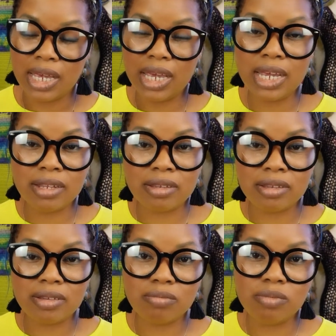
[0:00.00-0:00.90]

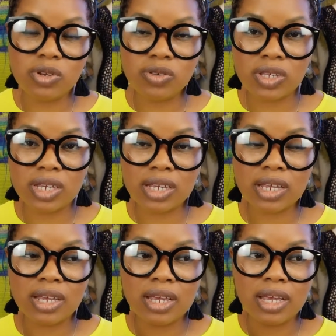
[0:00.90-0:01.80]
Hidden music,
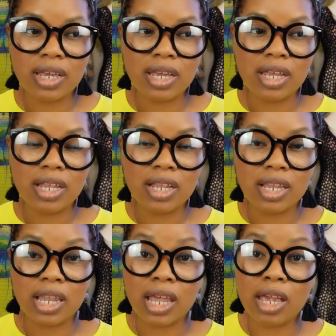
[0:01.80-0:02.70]

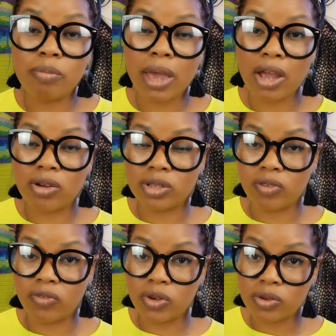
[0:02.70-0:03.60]
laid back on
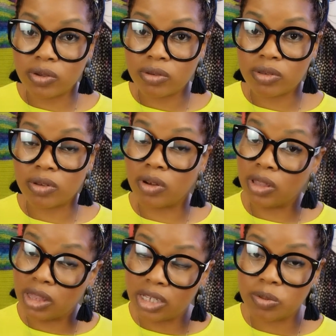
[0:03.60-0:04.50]
the vocals
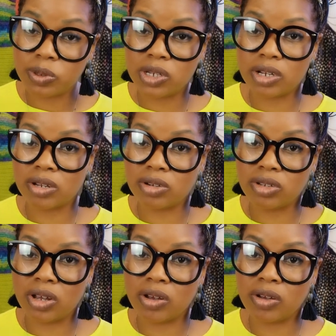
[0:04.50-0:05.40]
on this particular
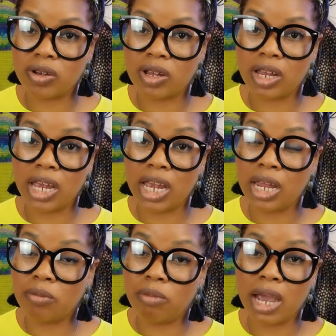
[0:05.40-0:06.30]
song,
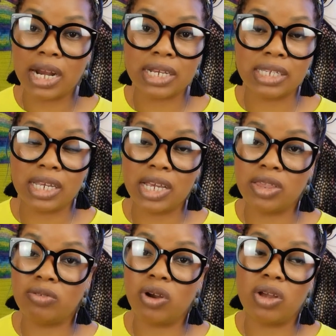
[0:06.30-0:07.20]
and might I
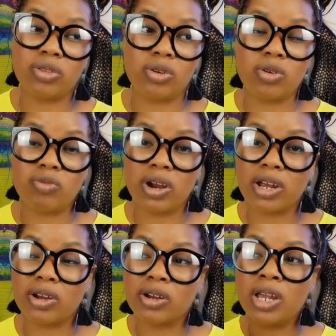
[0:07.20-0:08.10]
say throughout the whole
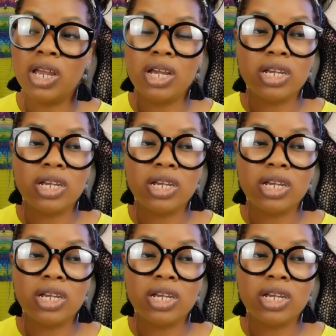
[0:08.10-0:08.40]
record,